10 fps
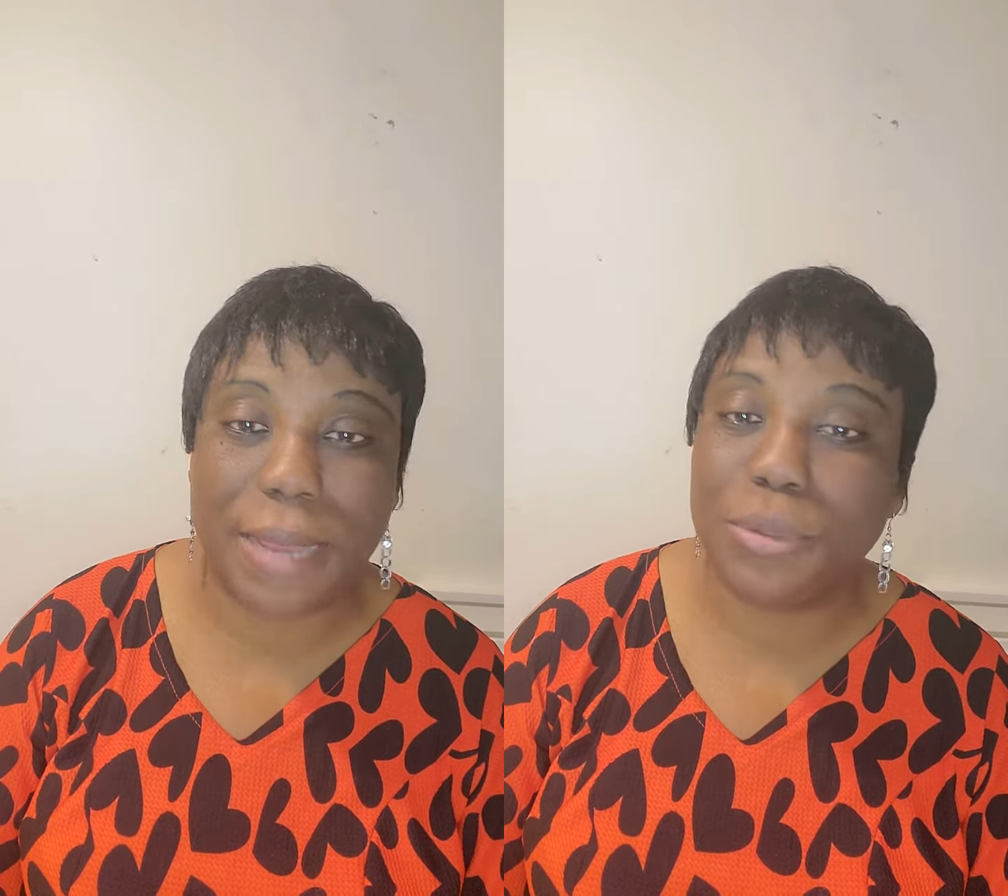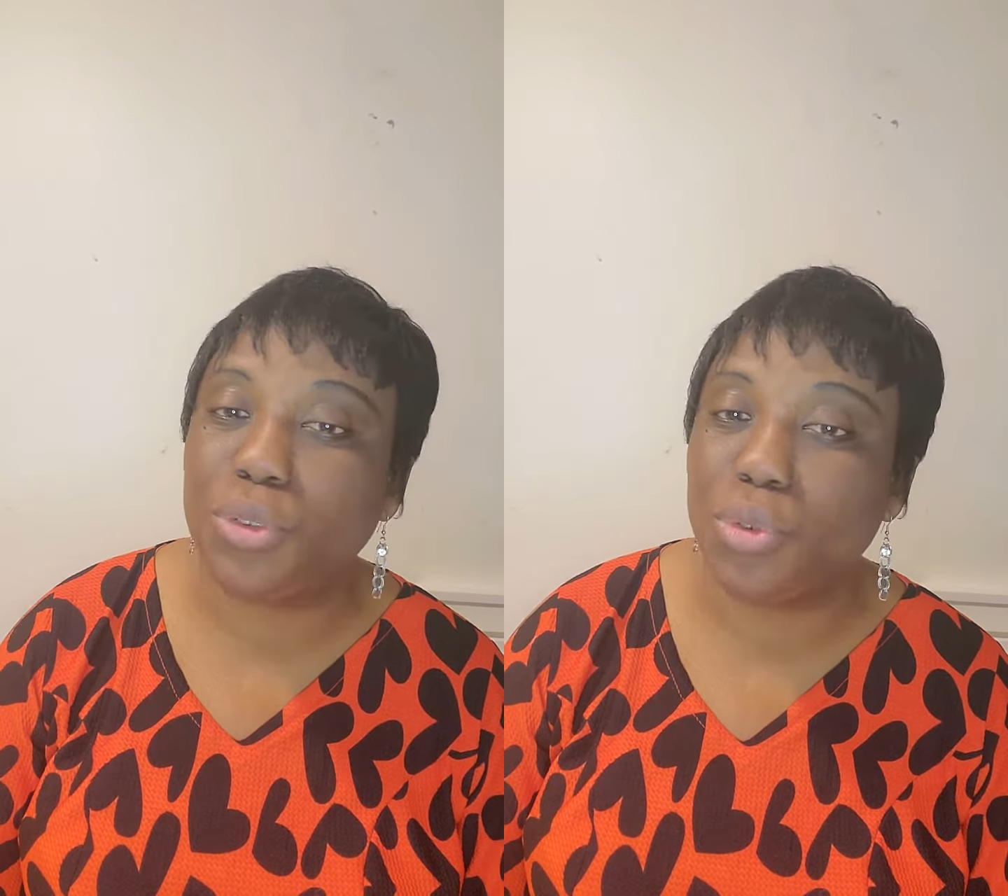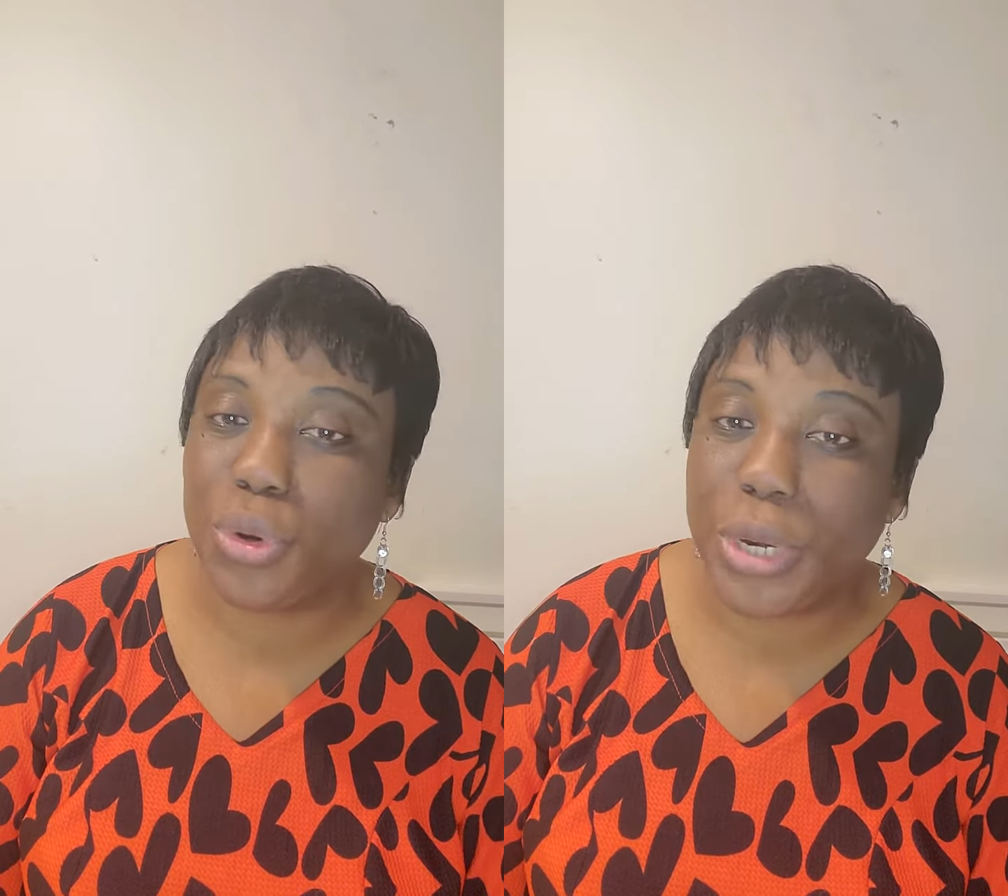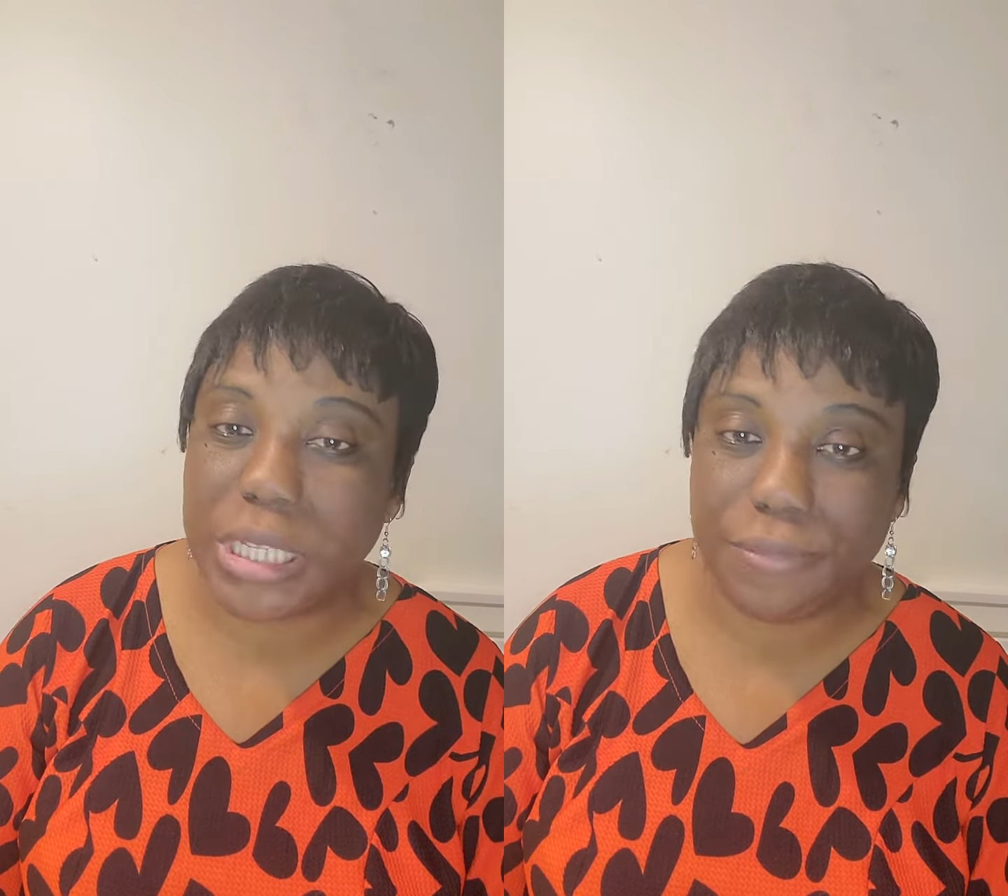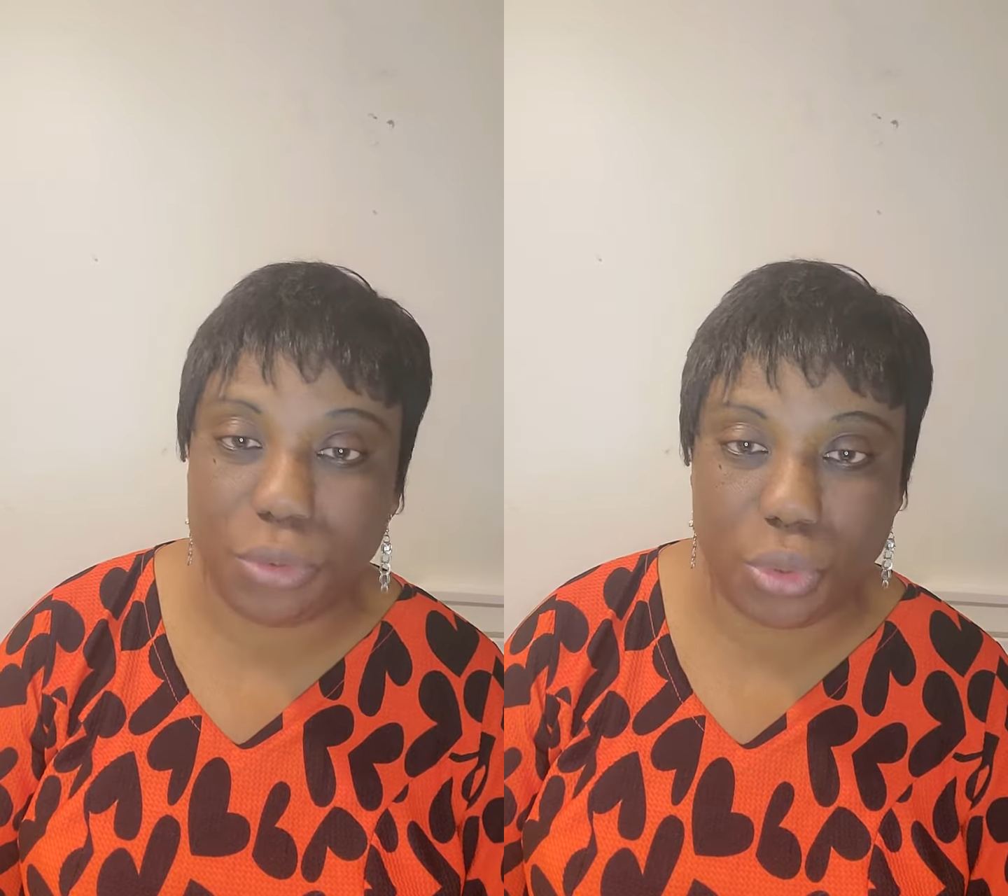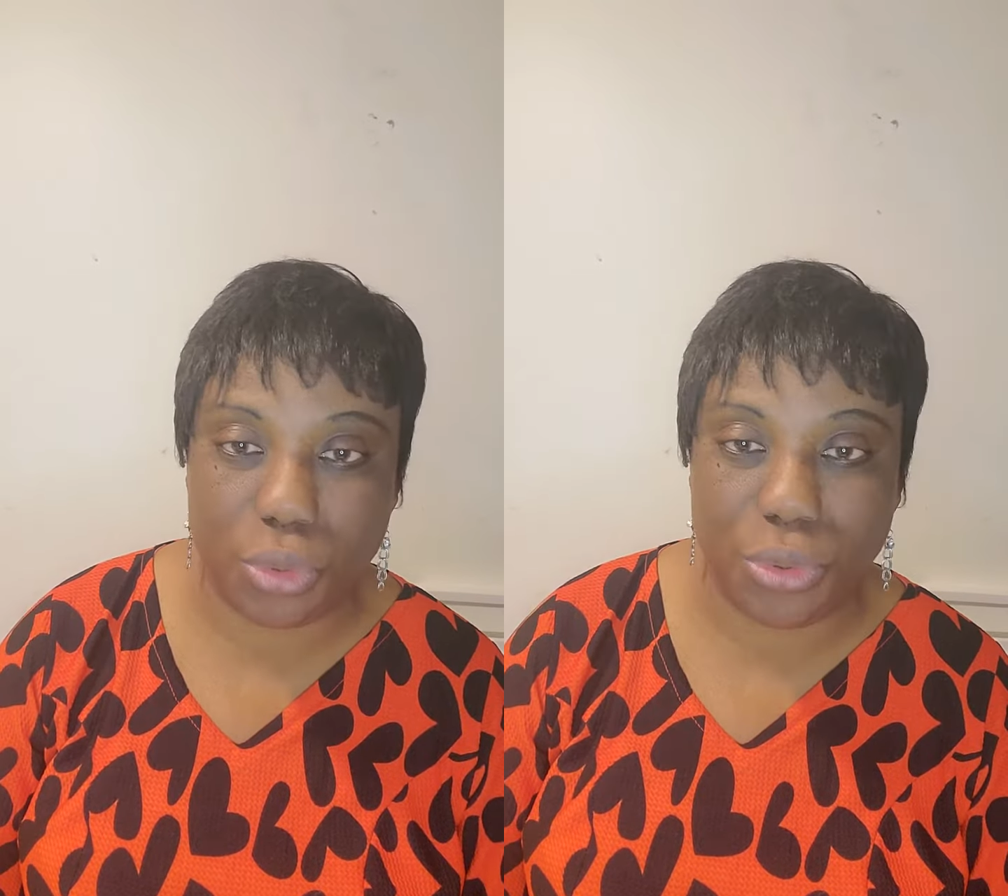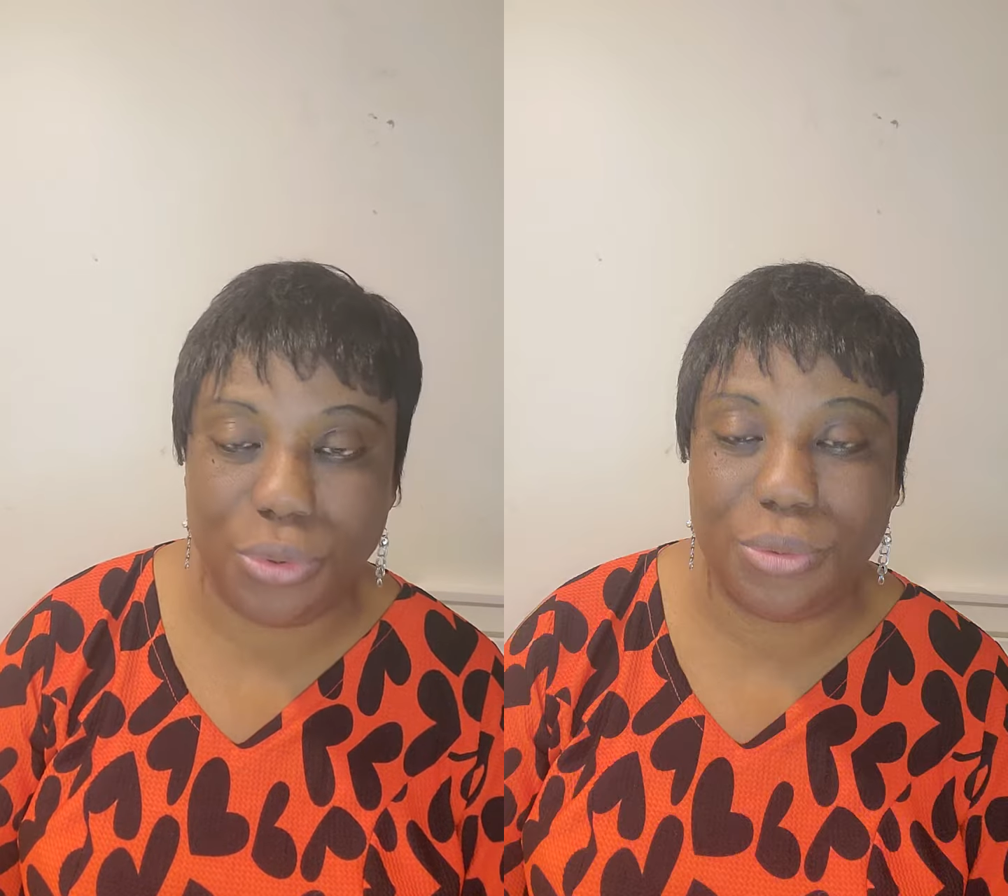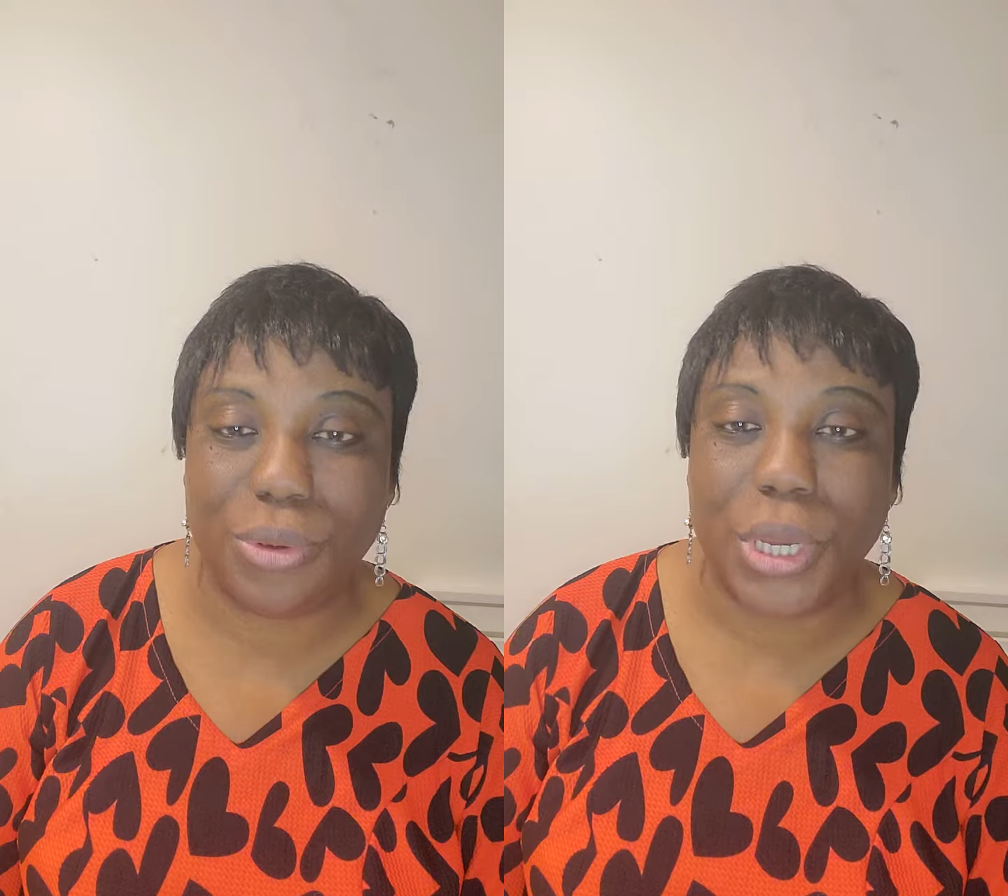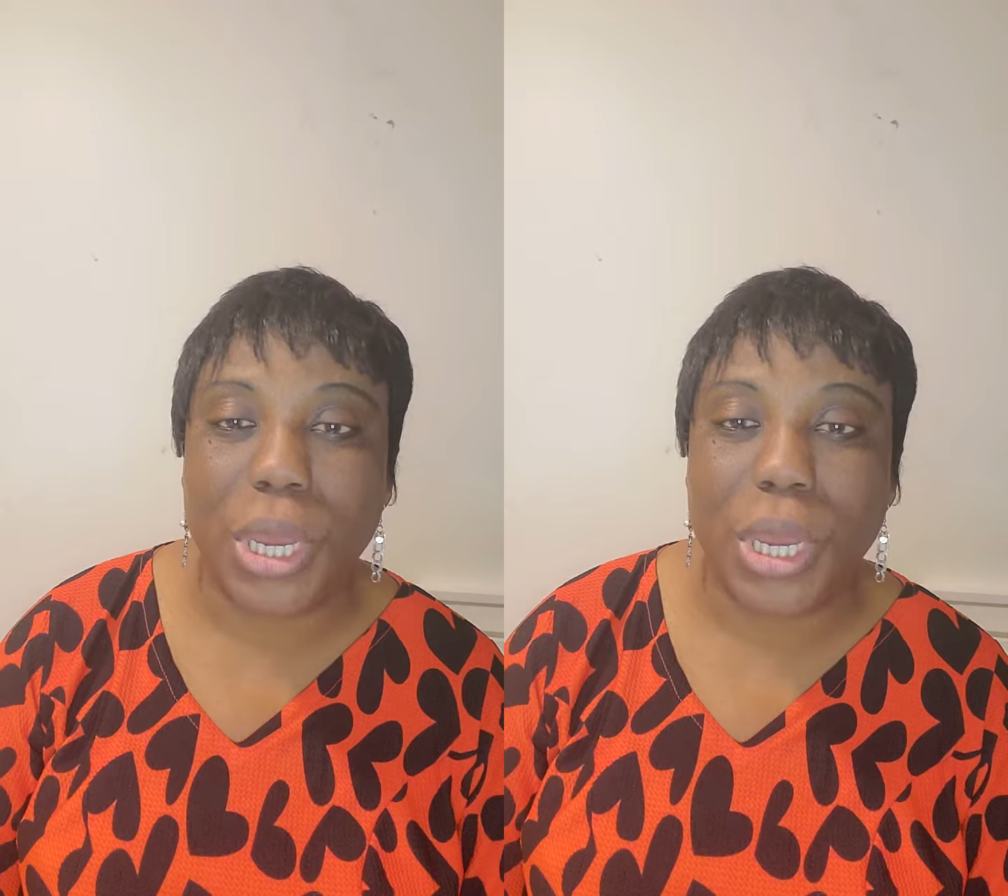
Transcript: I'm so grateful to you.